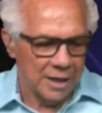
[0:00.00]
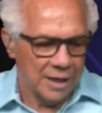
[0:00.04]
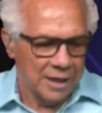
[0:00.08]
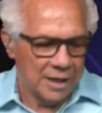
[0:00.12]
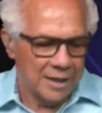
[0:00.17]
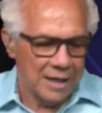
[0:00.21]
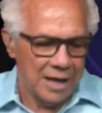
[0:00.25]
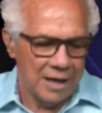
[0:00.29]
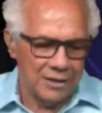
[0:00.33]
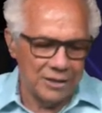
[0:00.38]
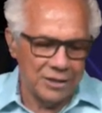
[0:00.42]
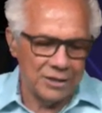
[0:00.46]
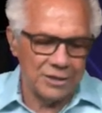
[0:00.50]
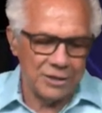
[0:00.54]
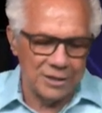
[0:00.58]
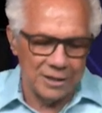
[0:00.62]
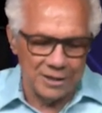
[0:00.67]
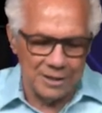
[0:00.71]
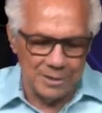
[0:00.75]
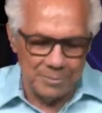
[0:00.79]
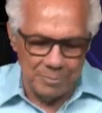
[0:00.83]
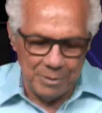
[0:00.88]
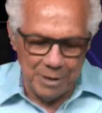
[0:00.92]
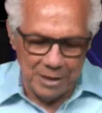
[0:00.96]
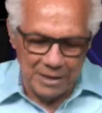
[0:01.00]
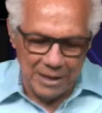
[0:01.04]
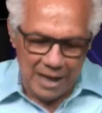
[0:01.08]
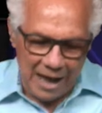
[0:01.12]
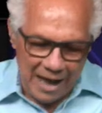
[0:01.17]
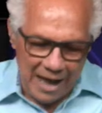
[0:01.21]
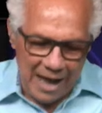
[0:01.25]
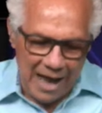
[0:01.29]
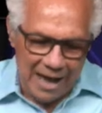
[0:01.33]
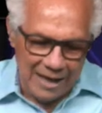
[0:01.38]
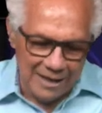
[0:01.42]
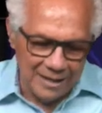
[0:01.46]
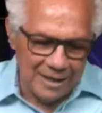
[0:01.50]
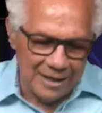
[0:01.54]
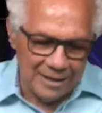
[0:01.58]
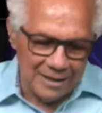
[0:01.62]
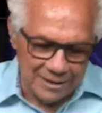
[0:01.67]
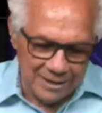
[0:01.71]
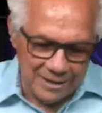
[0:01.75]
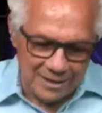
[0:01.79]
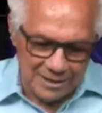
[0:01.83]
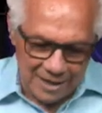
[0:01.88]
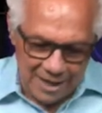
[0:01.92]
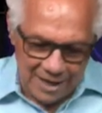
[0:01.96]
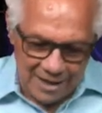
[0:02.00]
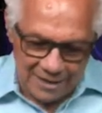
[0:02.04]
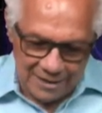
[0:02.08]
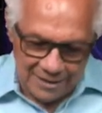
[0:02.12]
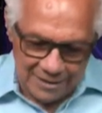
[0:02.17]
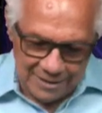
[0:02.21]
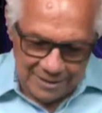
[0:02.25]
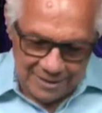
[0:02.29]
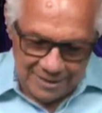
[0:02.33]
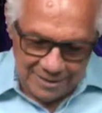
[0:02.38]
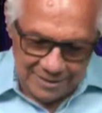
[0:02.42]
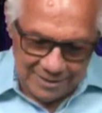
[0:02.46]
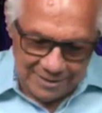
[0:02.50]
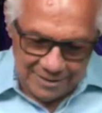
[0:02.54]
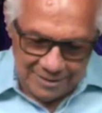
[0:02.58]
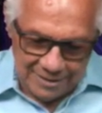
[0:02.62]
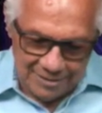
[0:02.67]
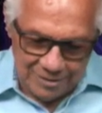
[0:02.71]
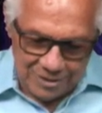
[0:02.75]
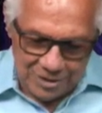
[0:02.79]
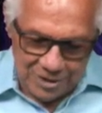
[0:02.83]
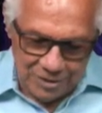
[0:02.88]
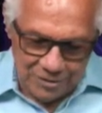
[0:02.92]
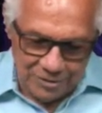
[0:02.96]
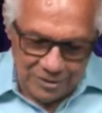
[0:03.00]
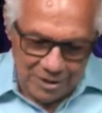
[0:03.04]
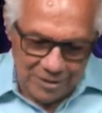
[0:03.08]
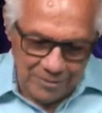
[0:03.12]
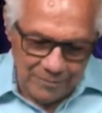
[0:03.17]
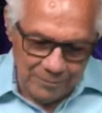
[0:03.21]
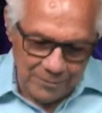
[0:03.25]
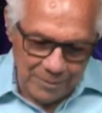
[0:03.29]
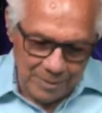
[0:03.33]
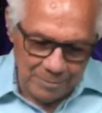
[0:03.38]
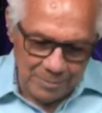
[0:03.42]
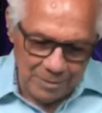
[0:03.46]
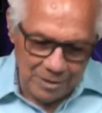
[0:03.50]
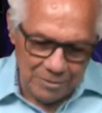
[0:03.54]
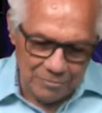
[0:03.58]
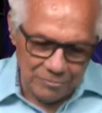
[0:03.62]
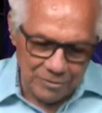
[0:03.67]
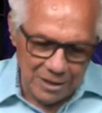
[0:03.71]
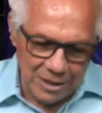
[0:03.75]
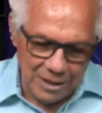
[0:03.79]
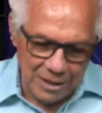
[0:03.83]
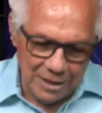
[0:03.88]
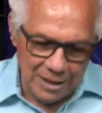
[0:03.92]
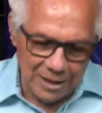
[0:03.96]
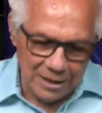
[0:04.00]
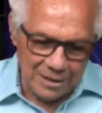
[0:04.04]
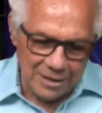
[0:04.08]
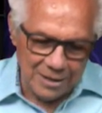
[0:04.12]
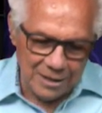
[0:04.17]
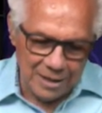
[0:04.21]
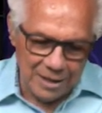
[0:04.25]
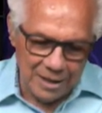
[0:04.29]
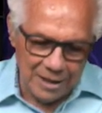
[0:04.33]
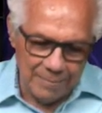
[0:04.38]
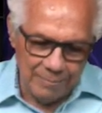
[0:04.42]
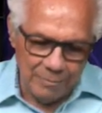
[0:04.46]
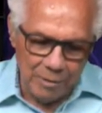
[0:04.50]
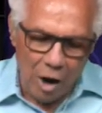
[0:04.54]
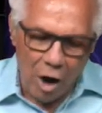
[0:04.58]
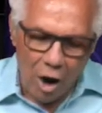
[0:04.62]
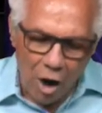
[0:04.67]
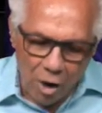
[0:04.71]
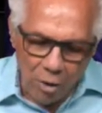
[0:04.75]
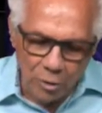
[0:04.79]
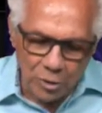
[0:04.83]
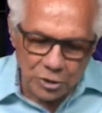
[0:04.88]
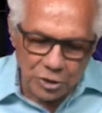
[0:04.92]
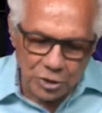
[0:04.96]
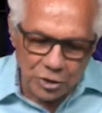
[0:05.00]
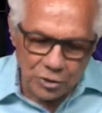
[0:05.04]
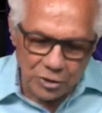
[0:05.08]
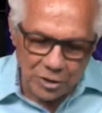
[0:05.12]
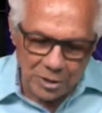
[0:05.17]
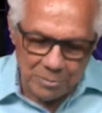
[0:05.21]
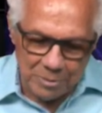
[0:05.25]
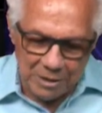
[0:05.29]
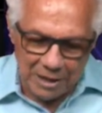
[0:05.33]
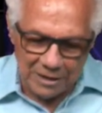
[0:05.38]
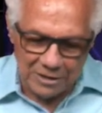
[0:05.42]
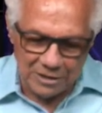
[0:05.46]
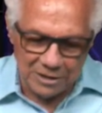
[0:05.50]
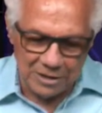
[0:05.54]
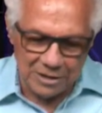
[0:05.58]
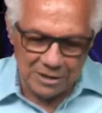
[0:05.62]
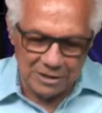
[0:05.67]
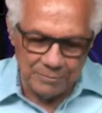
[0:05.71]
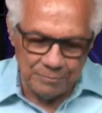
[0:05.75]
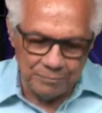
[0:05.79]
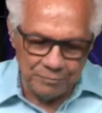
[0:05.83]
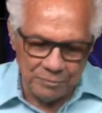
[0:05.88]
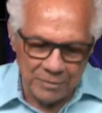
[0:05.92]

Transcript: Now, this is the bet. I, I like this card. There's no doubt. I'm going to read it again today. Always do your best.